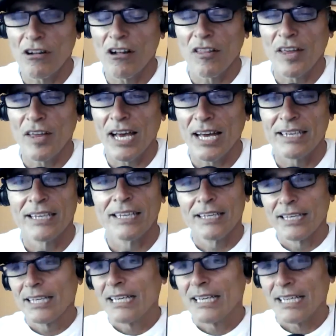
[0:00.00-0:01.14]
all that.
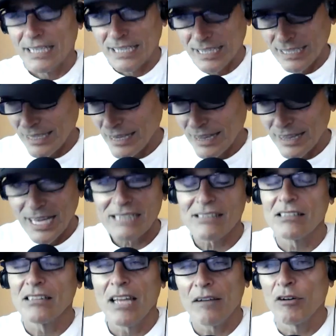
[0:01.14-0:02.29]

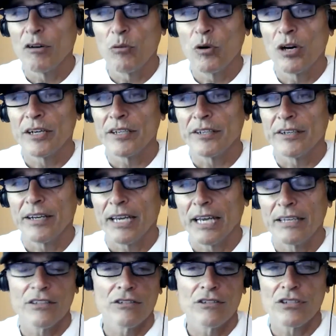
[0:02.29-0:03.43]
That's level one
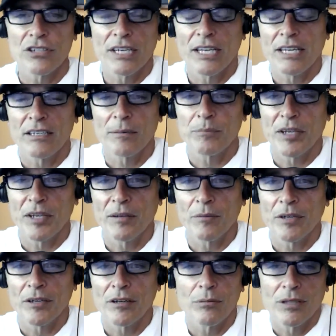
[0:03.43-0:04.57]
and you just stand up to anyone
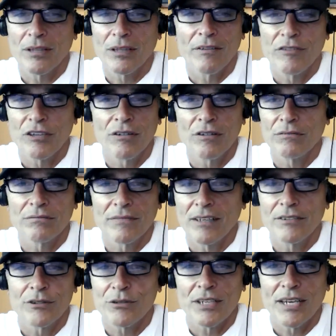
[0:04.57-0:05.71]
and go, well, if you don't
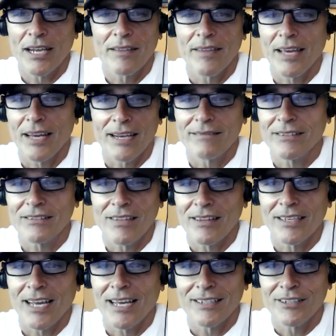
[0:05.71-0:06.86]
understand that, I, there's
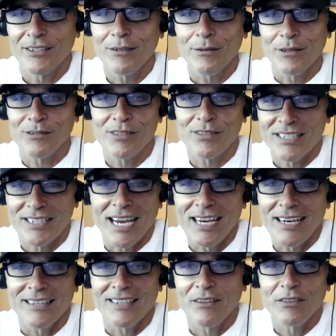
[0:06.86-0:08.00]
nothing I can do. There's the
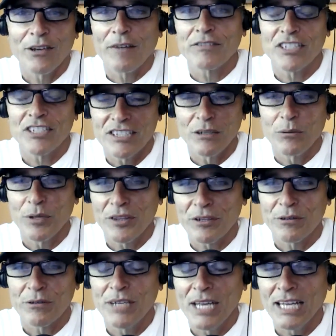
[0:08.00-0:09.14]
data. You either have to deal with
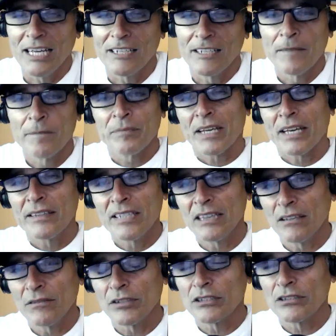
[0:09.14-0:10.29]
it or not. And
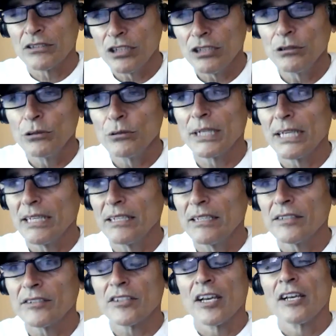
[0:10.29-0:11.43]
then level two
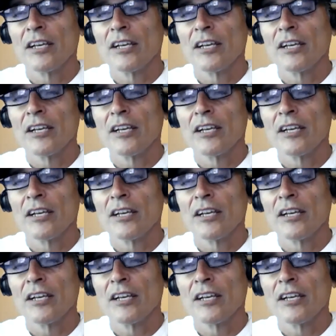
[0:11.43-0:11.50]
is